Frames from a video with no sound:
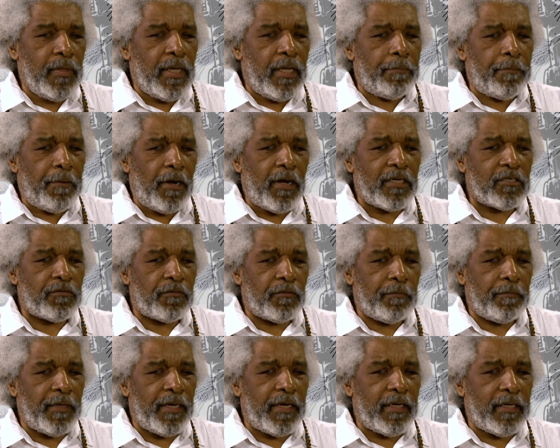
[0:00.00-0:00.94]
He paused
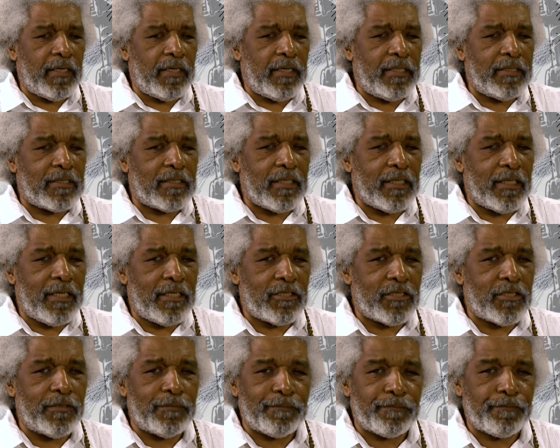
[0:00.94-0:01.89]
for a minute and he said,
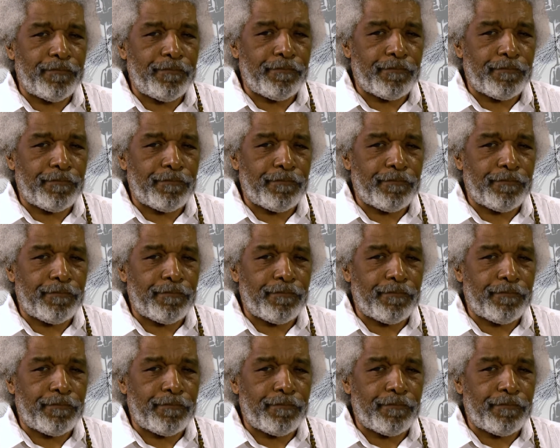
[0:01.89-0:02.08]
Listen,